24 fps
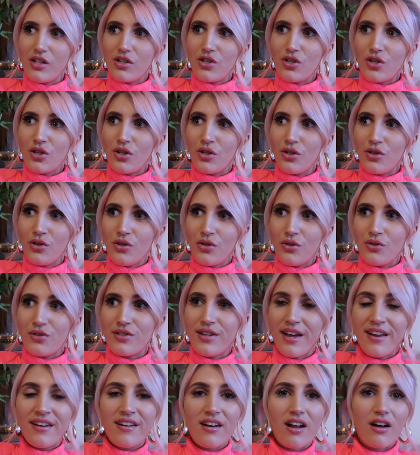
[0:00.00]
to
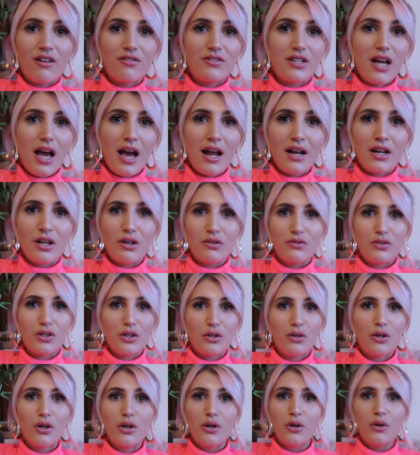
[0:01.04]
send love to any of
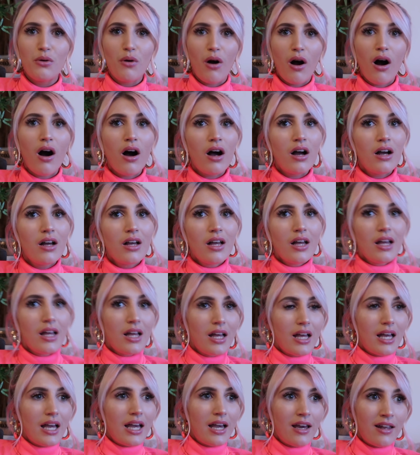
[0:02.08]
you who are
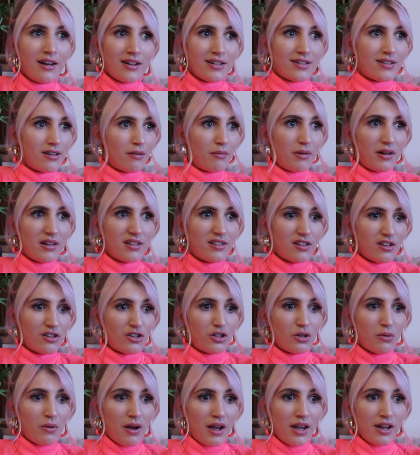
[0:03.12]
in a similar
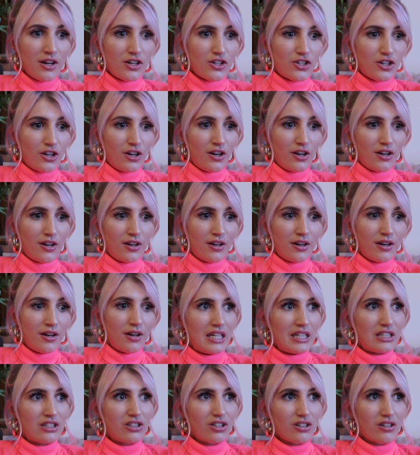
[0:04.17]
situation.
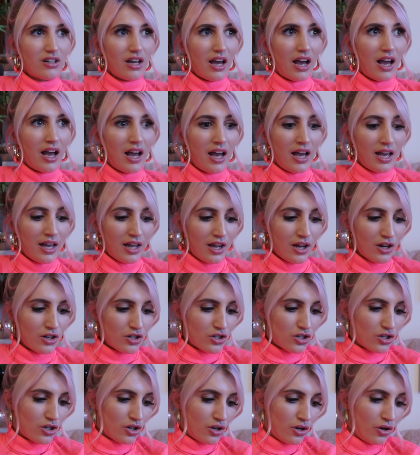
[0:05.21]
It's okay
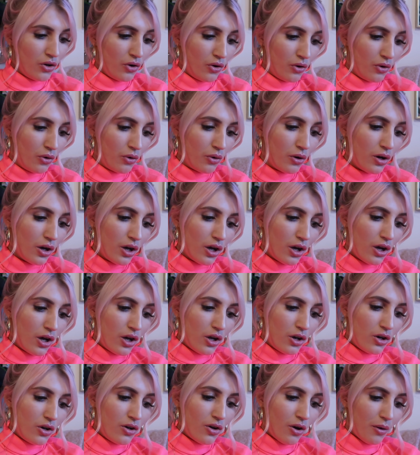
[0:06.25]
to
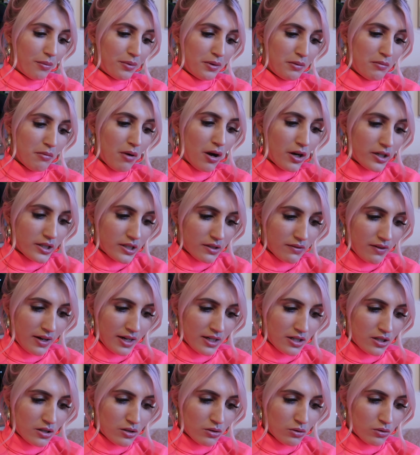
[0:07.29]
not be
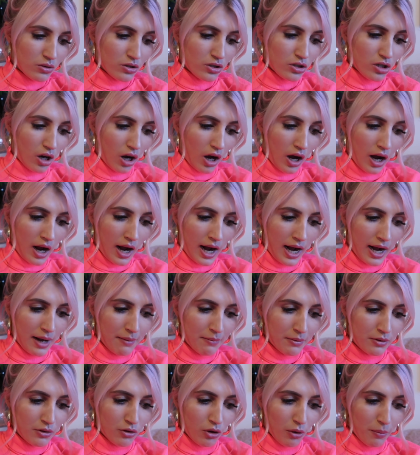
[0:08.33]
motivated all the
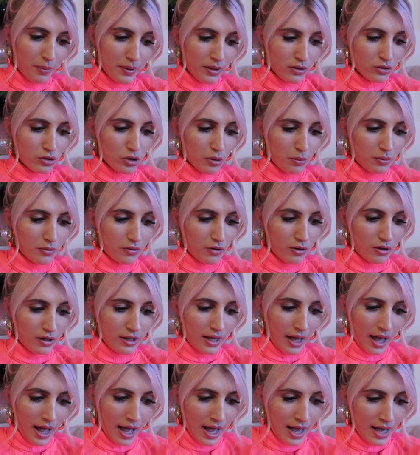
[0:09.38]
time and not be on top of your
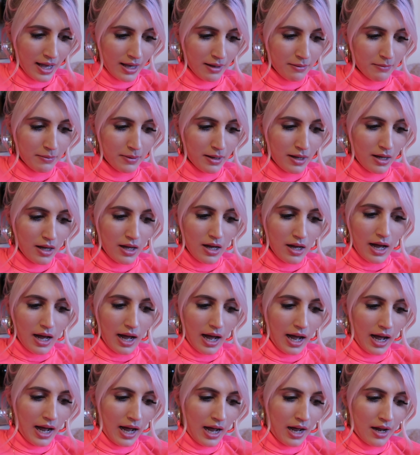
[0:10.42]
game,
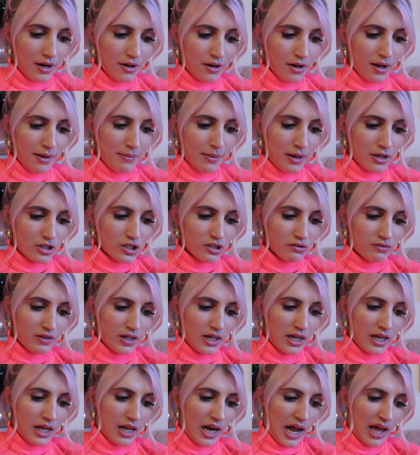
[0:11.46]
and I'm actually
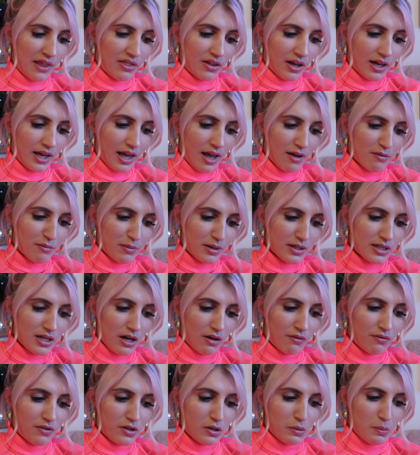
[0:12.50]
really glad that I gave
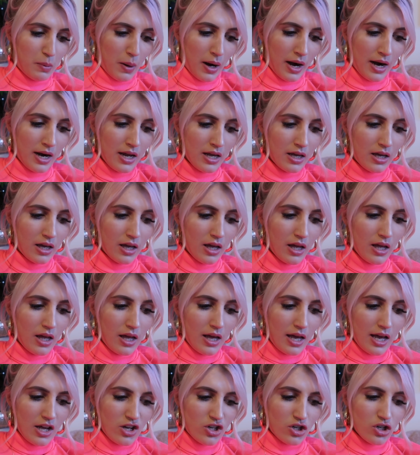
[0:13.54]
myself this break.
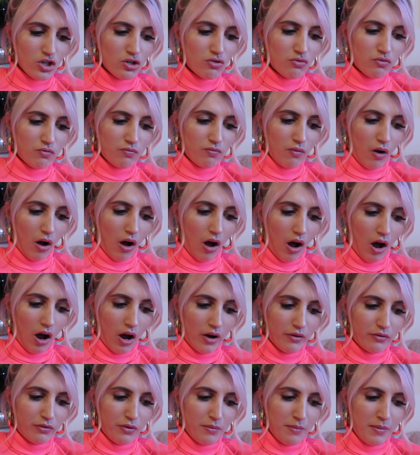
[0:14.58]
It's just
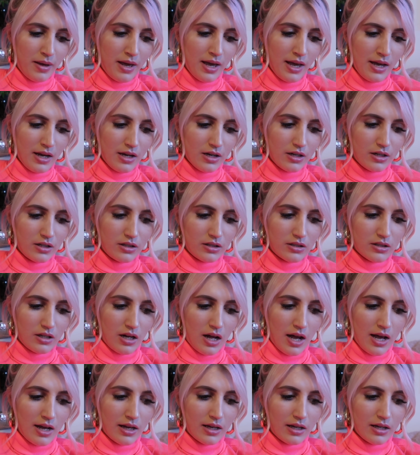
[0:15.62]
hard for me because,
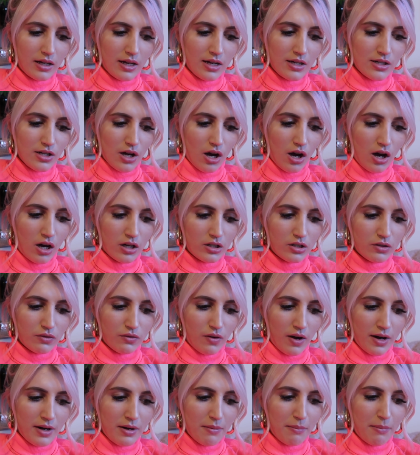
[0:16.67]
like, it's hard to
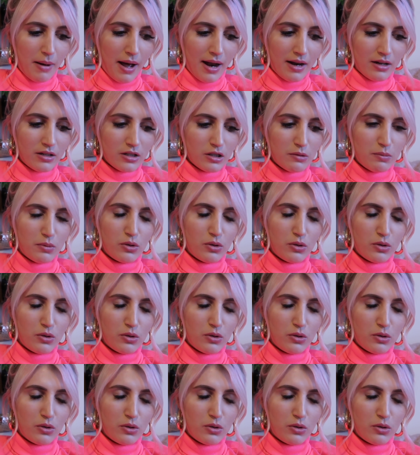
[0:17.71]
find a balance